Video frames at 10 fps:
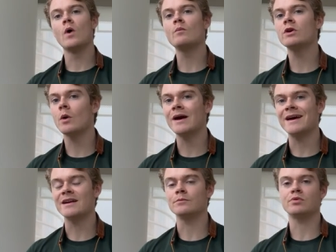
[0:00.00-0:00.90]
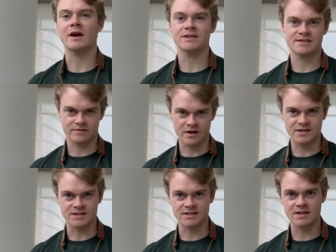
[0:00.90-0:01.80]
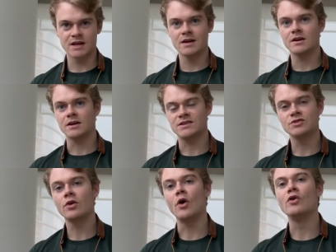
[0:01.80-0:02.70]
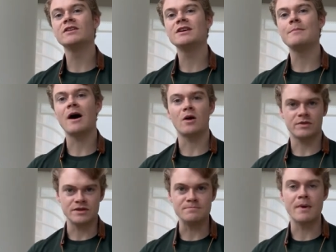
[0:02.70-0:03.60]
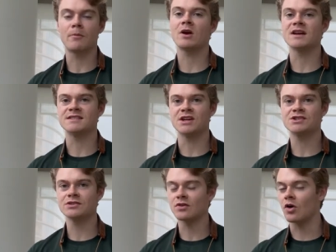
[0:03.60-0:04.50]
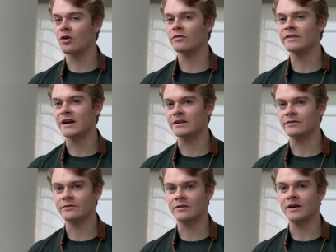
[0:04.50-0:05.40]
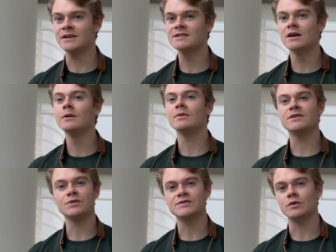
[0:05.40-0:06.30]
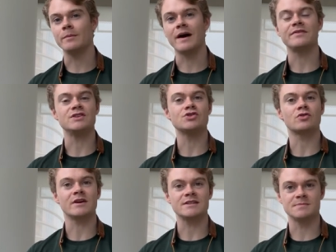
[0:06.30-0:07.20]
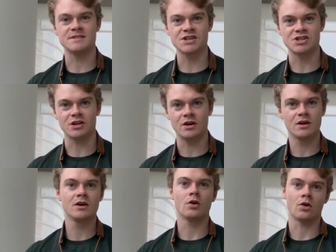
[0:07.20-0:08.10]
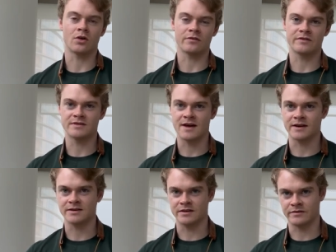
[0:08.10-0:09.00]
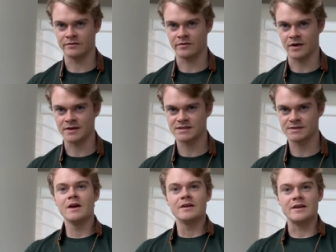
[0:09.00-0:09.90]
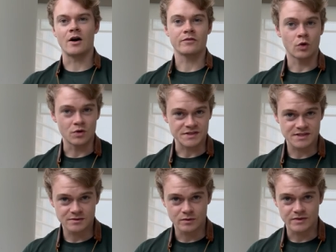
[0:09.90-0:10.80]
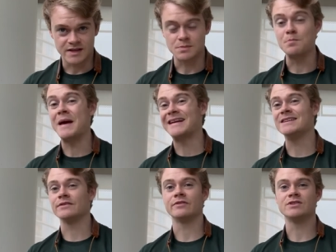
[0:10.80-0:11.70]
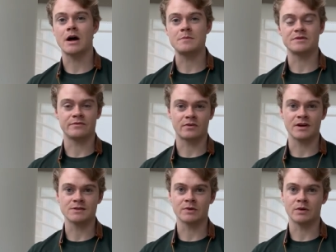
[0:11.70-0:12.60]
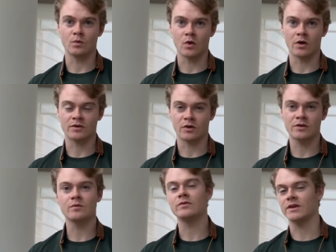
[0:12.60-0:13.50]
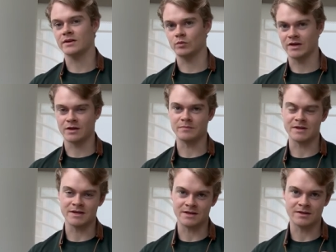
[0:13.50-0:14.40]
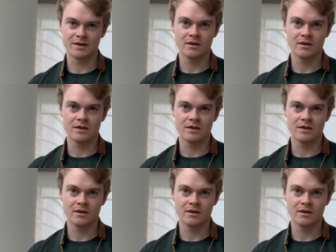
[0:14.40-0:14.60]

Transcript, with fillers: we go ahead and practice phrases, it's not only about the memorization of that given phrase, but it is also about the transposition of that given phrase. Now, of course, there's many different types of phrase we can work on. That we can be